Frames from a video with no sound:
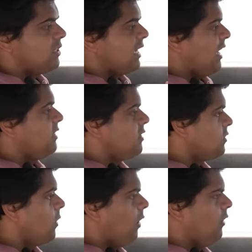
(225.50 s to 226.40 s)
Stellantis
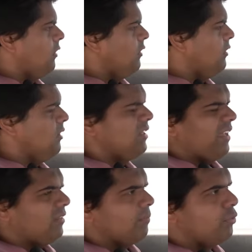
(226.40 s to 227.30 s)
car,
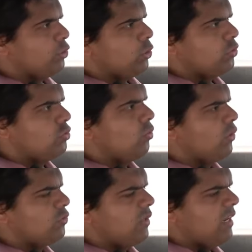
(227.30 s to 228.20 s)
like the Peugeot
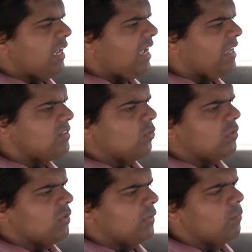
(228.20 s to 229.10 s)
208 or
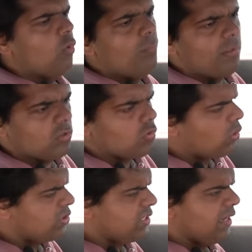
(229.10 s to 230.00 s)
the Opel
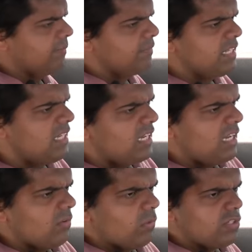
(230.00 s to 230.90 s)
Corsa.
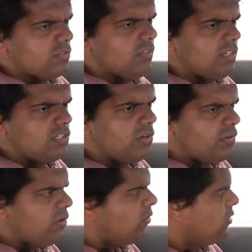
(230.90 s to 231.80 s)
Rest of the
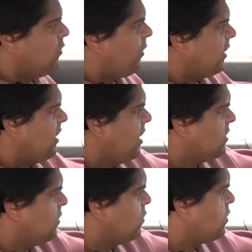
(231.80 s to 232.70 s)
interior, the fact that it has
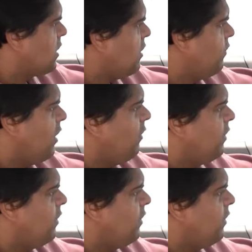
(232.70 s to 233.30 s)
those kind of air